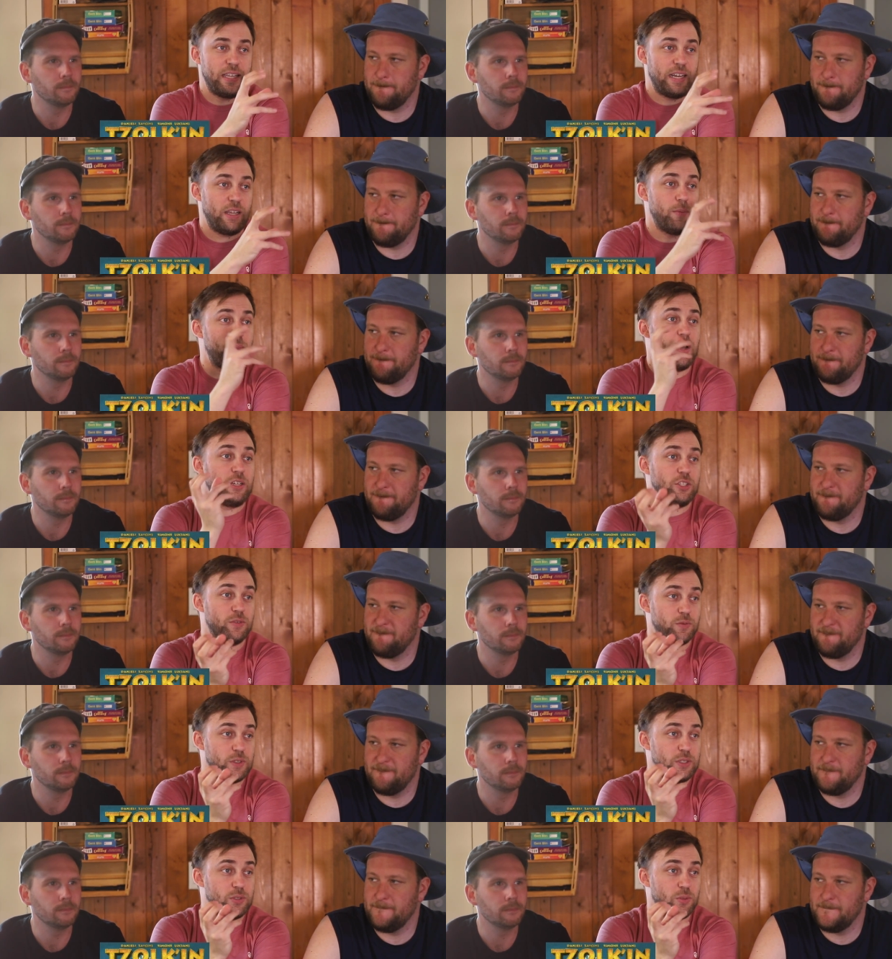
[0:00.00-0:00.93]
Speaker 1: getting a bunch of
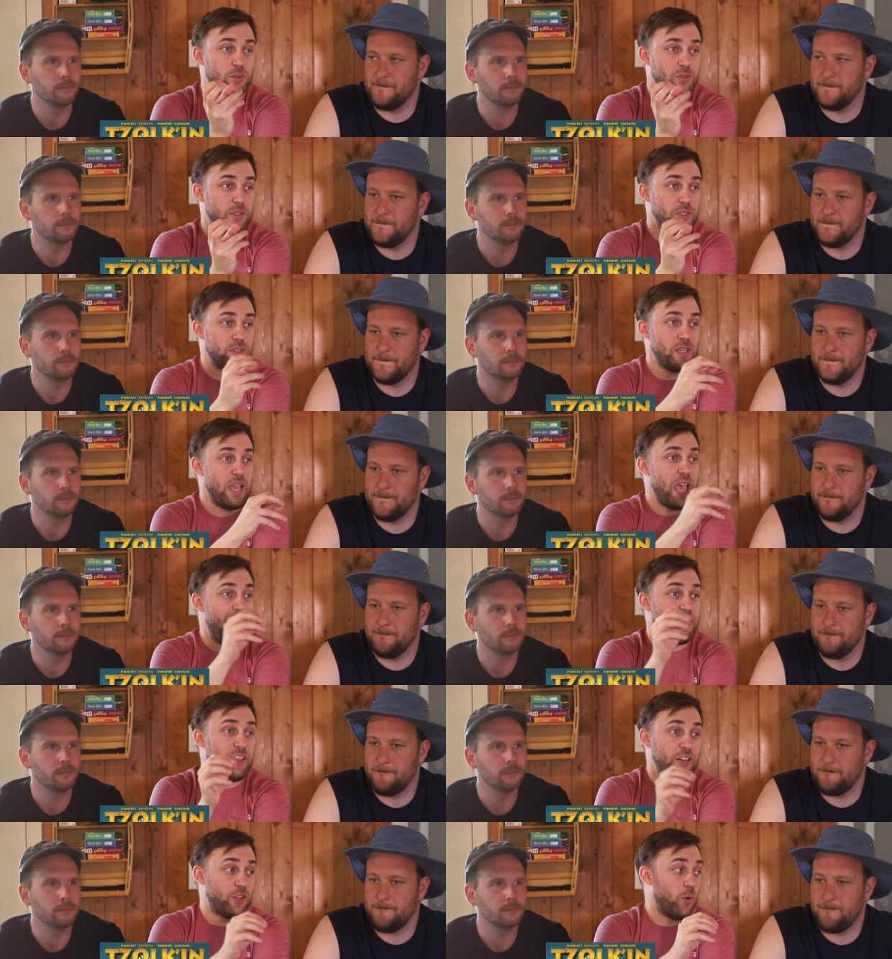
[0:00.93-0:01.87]
resources and
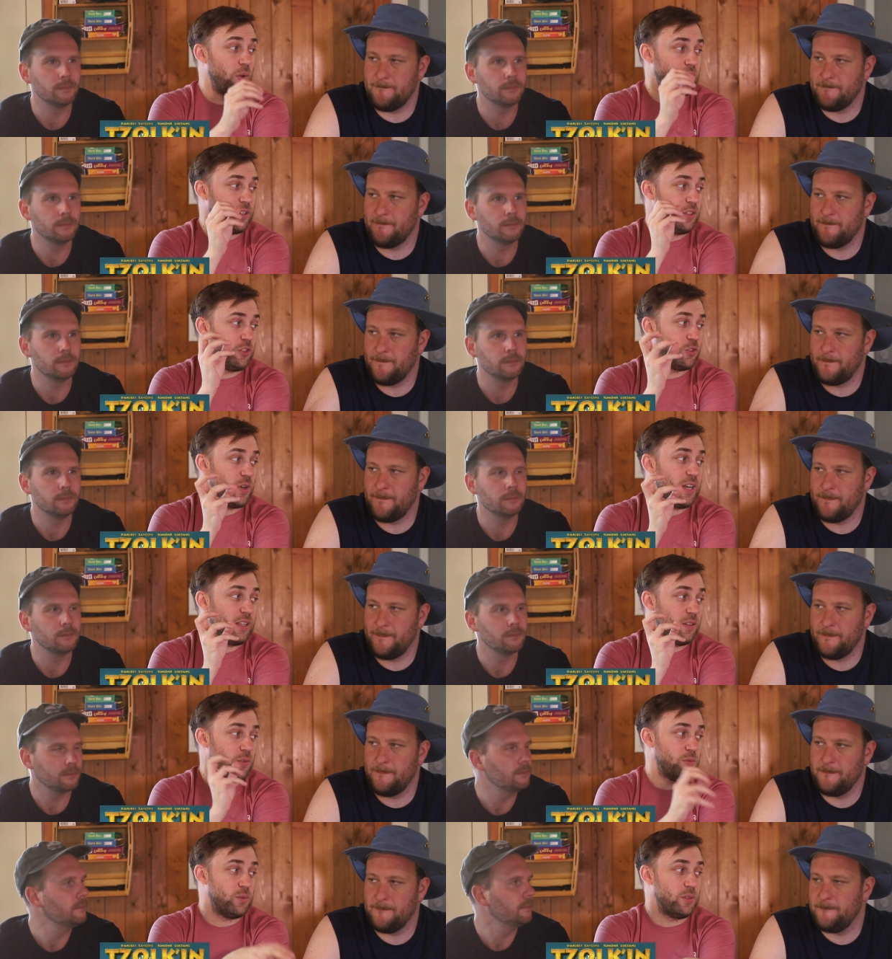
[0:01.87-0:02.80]
then going to the trading
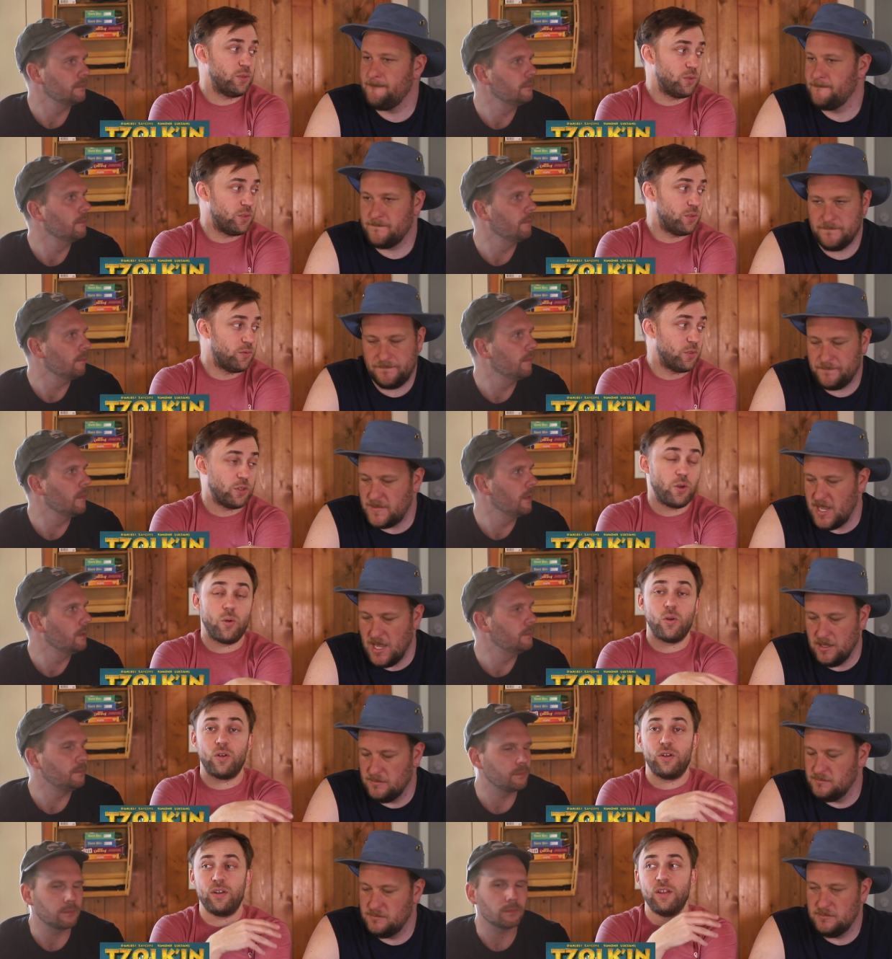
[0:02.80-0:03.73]
those resources for yeah.
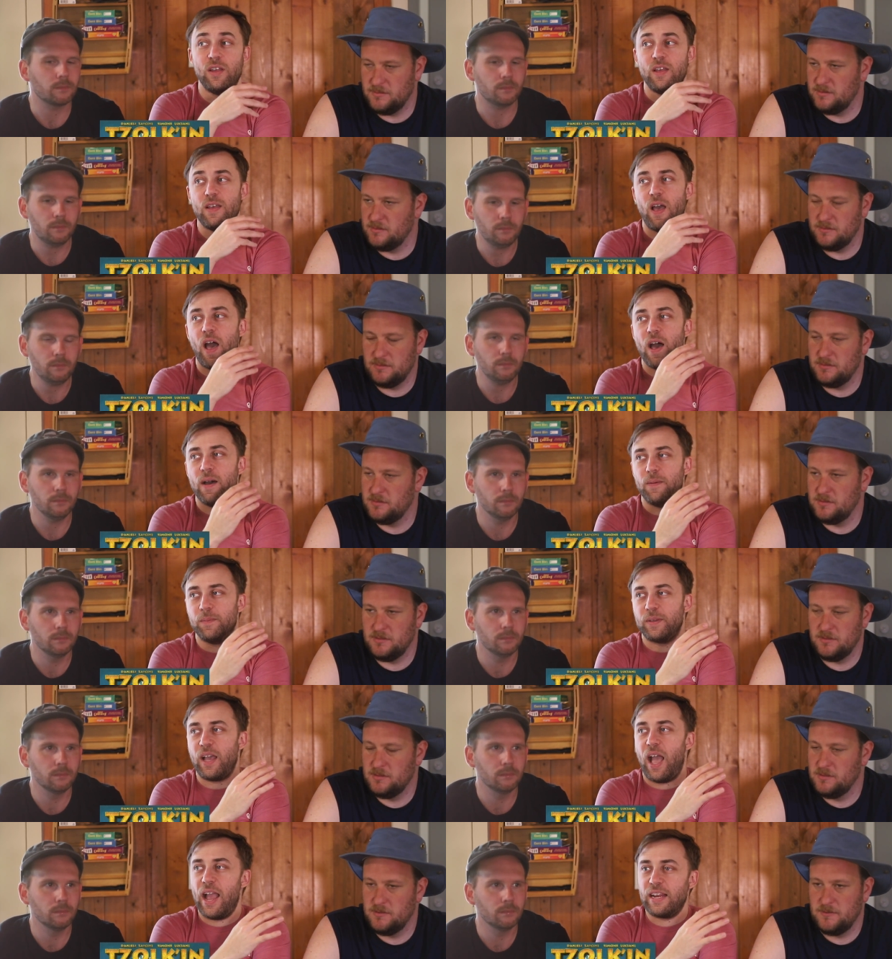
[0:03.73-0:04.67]
corn, um,
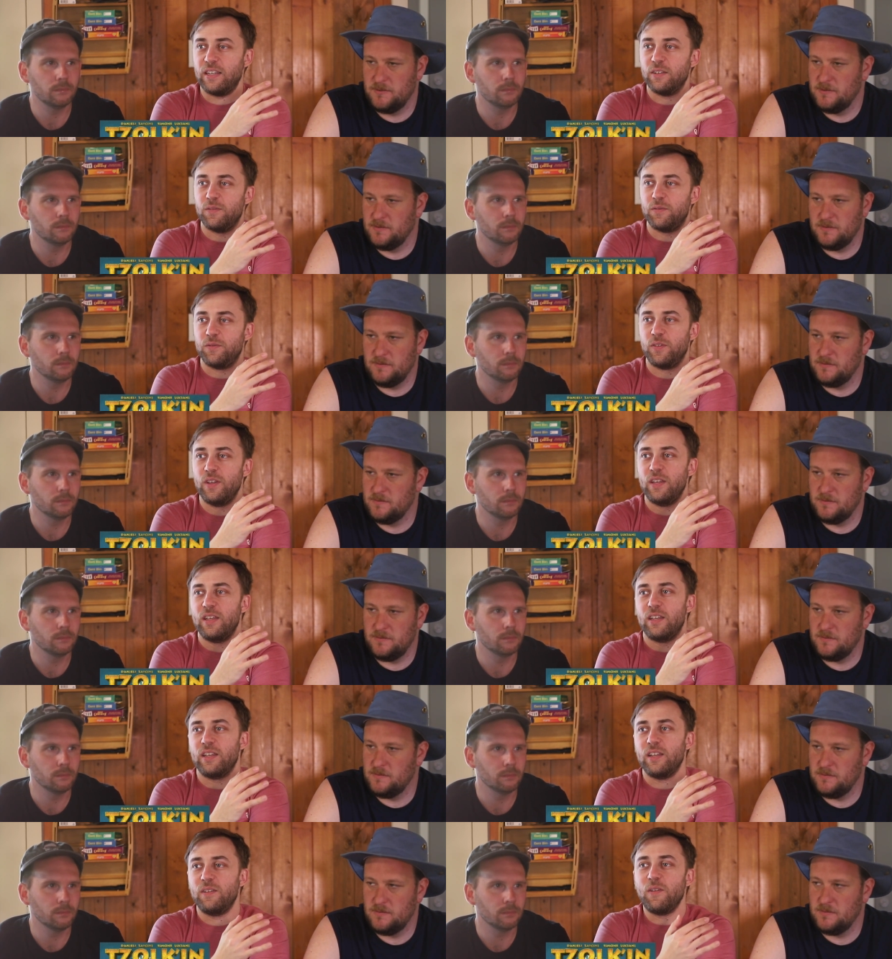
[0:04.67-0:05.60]
kind of.
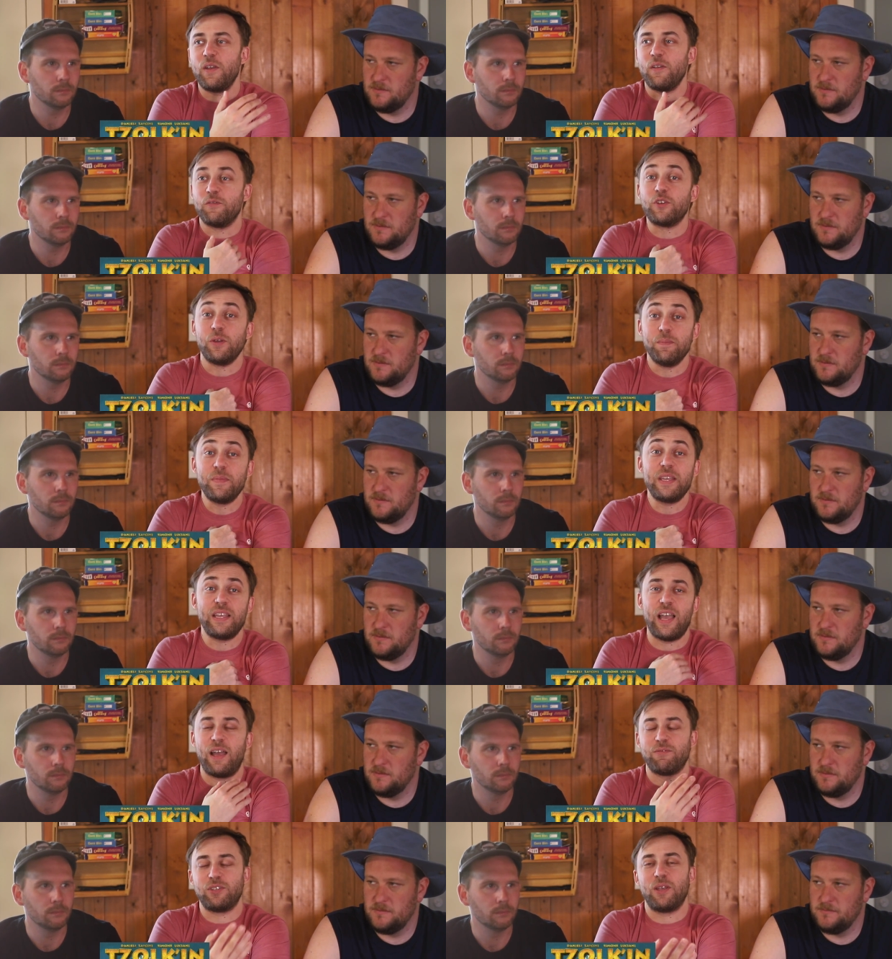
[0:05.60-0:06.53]
It, to me,
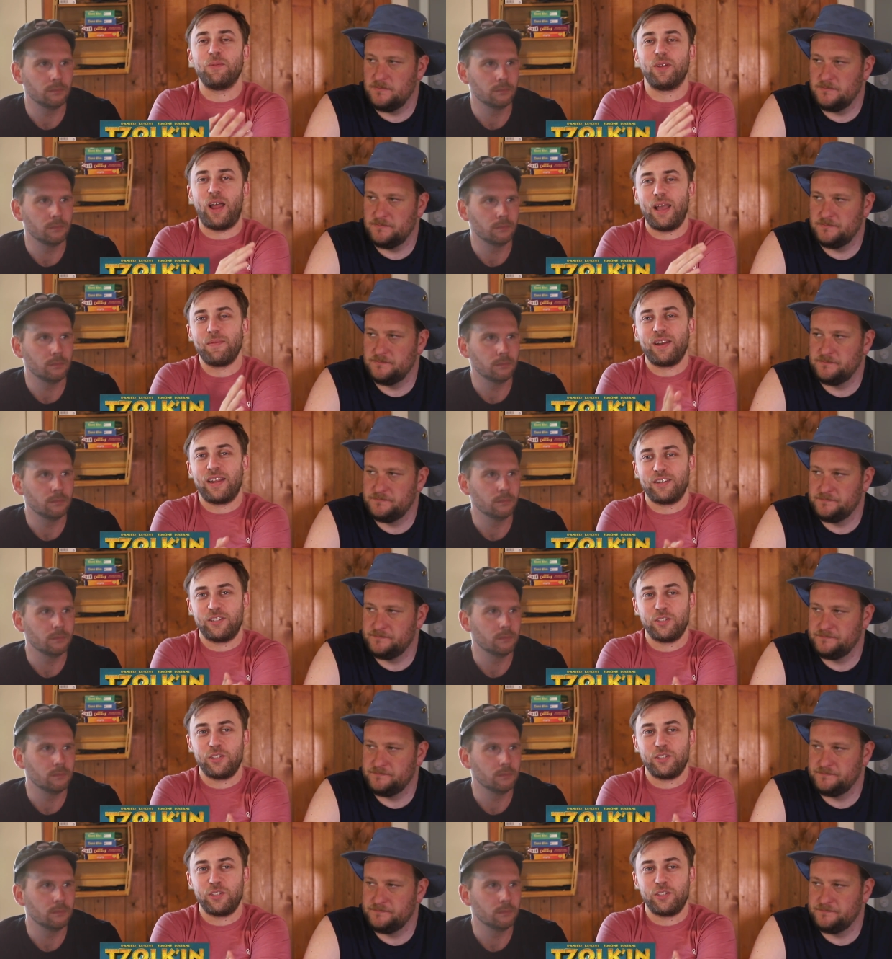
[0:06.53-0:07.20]
I've somewhat. I mean, I